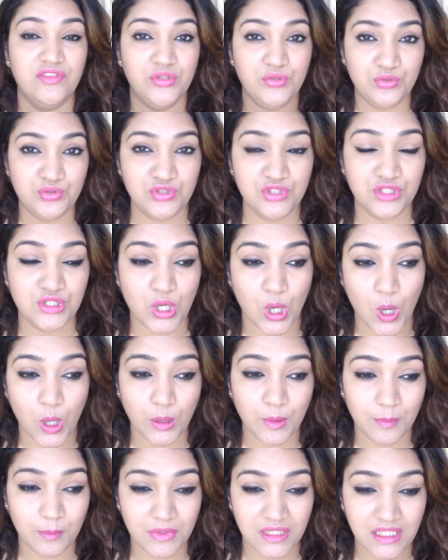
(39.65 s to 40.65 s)
used it
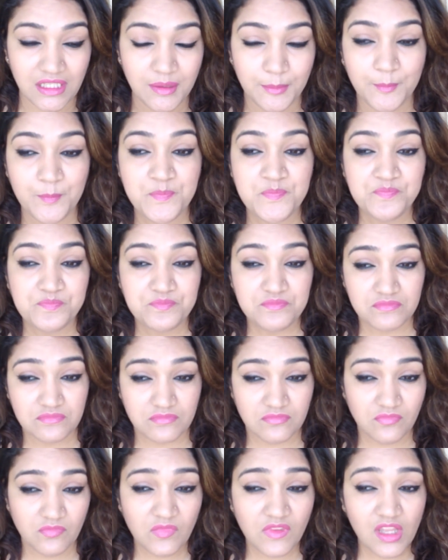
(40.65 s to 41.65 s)
on me.
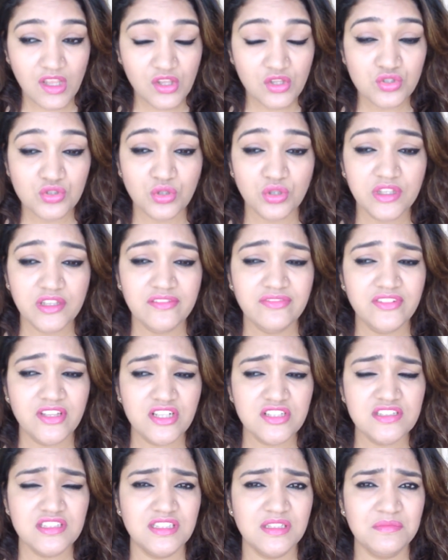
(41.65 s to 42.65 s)
So if
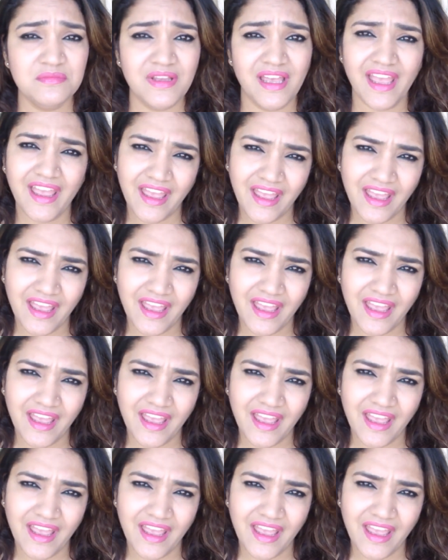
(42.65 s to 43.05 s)
there's some